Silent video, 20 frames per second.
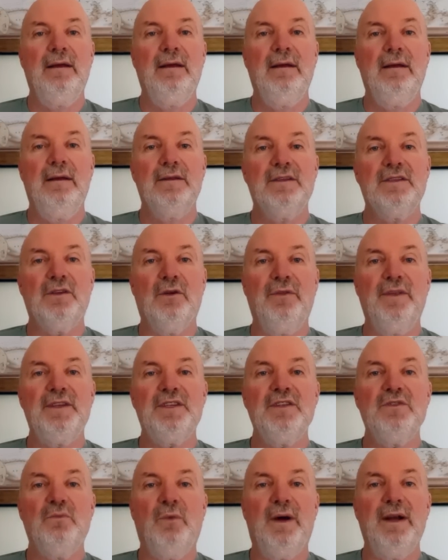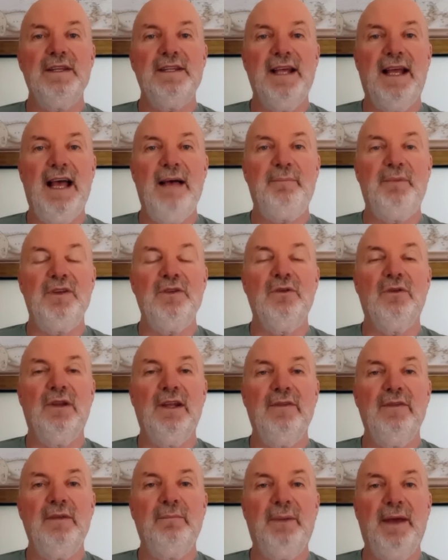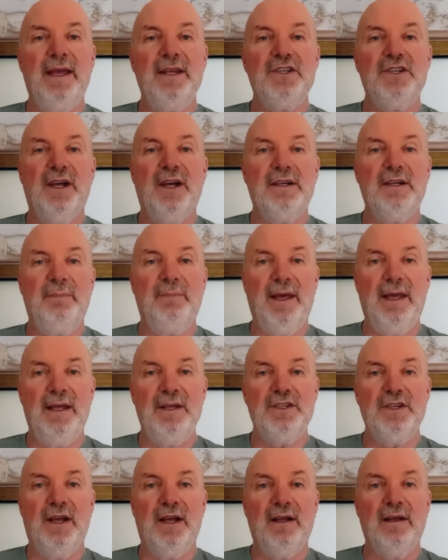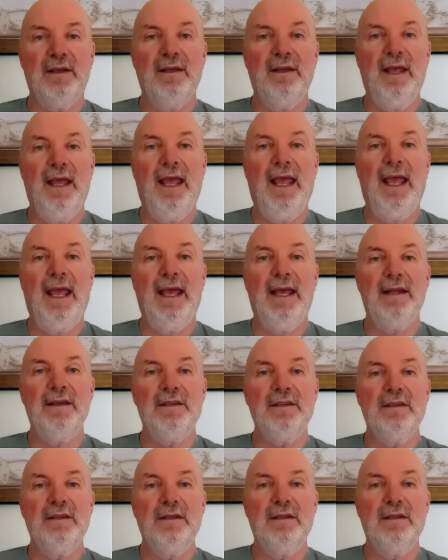So this is what has happened. You're living paycheck to paycheck and